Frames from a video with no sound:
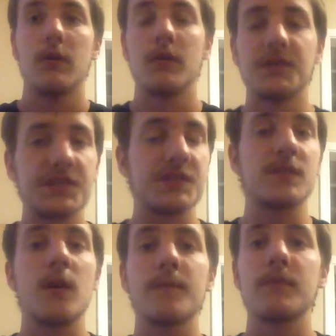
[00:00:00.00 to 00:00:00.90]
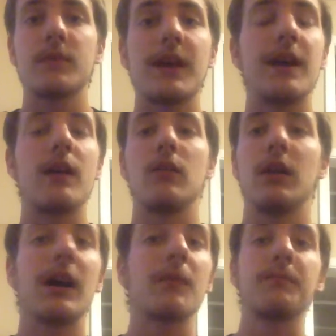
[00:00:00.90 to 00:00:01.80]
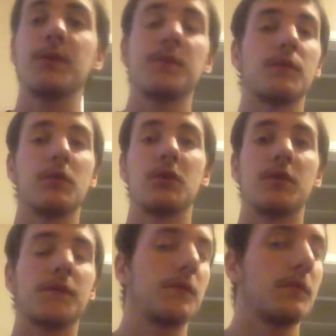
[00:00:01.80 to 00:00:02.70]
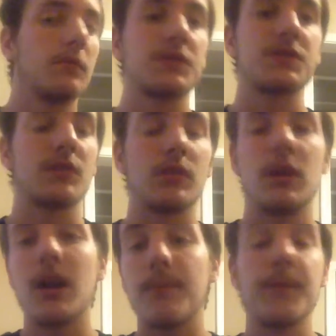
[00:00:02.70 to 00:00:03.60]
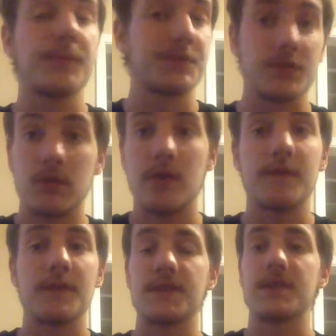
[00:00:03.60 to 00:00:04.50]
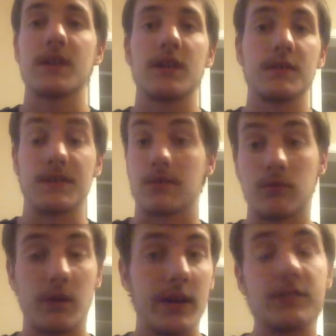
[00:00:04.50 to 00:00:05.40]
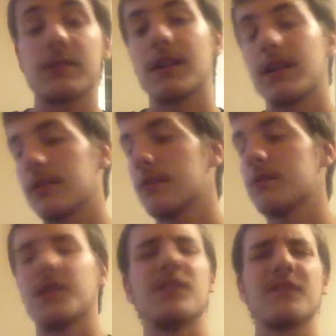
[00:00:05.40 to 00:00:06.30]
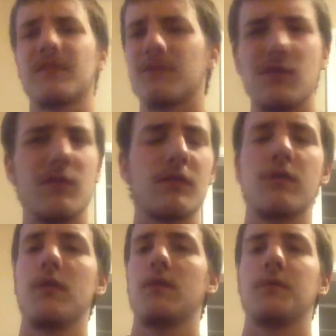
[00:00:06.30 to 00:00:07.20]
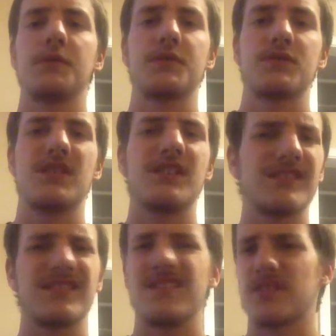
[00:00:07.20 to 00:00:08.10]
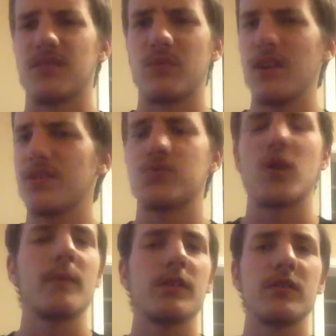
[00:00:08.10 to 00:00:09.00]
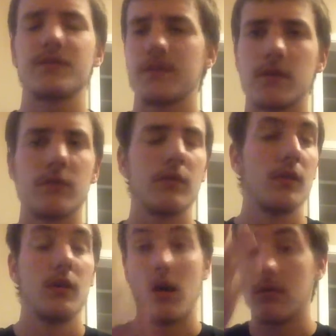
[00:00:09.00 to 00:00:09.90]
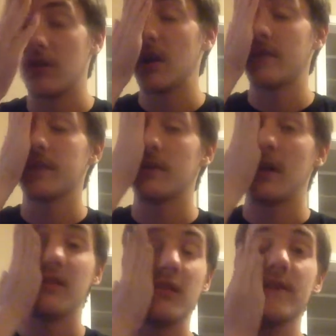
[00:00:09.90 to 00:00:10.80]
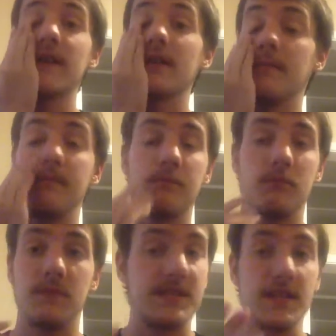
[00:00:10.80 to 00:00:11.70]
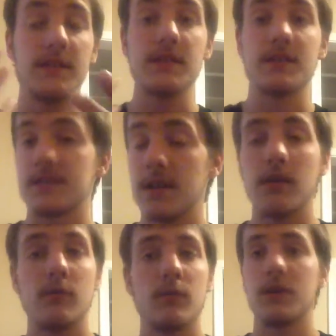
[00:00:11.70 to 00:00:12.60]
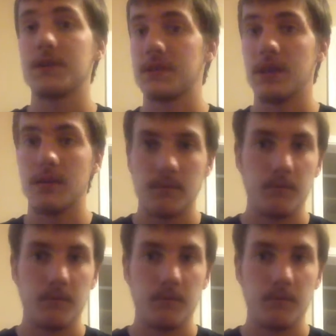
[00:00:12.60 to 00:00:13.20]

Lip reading: This is something that a lot of people loved. A lot of people still love to this day. This is a great track. There's nothing wrong with this track. This has a great drumming intro. I love it. I love how they did this anyways. They